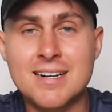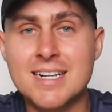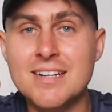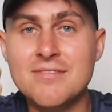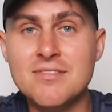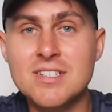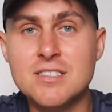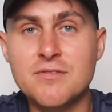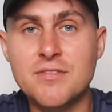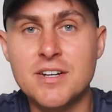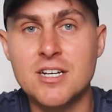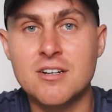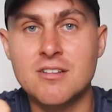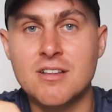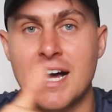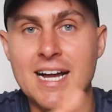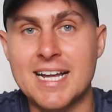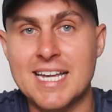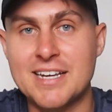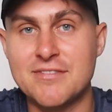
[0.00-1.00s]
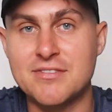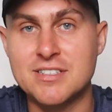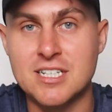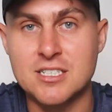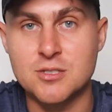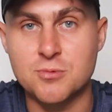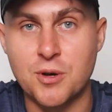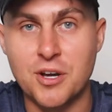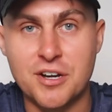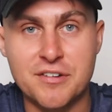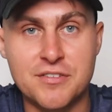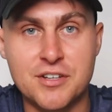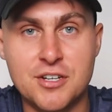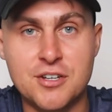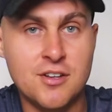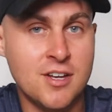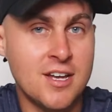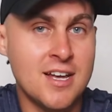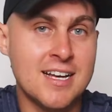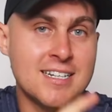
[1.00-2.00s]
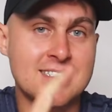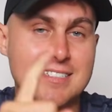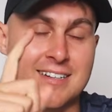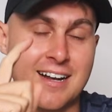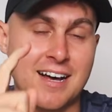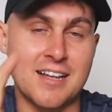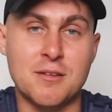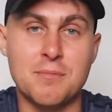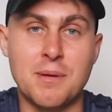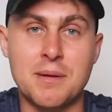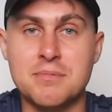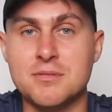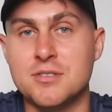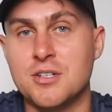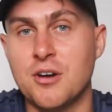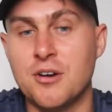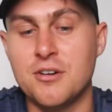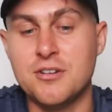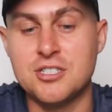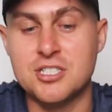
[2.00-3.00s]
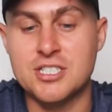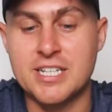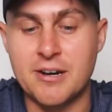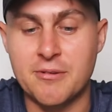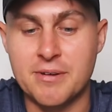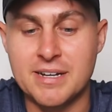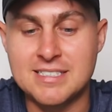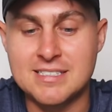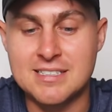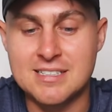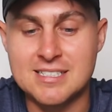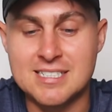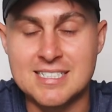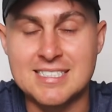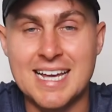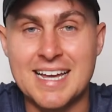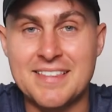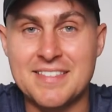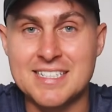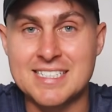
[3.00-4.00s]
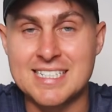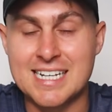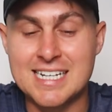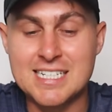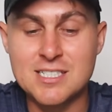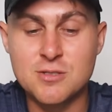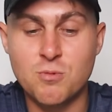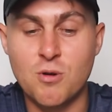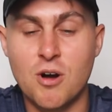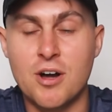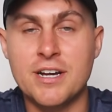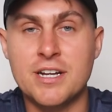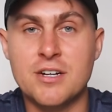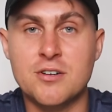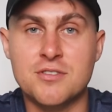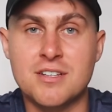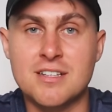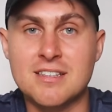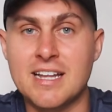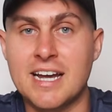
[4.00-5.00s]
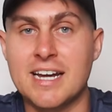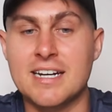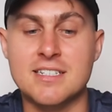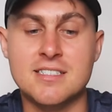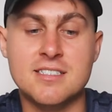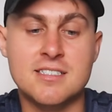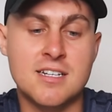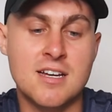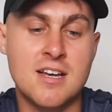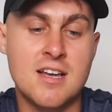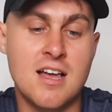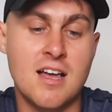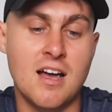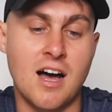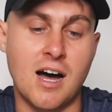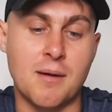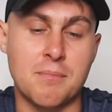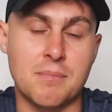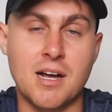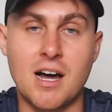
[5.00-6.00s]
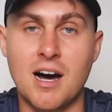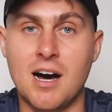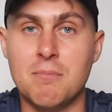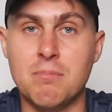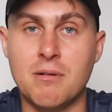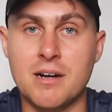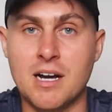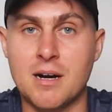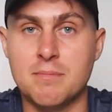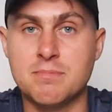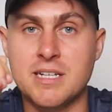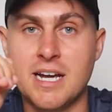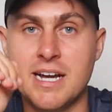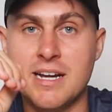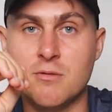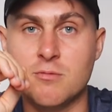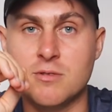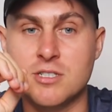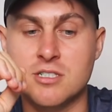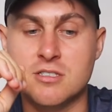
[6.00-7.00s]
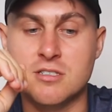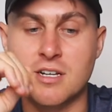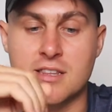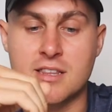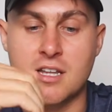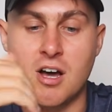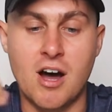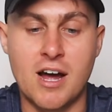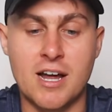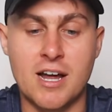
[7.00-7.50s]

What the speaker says: give this video a like if it does work for you, so that other people know just how easy this is. And this is working on the latest CarPlay update, which is like the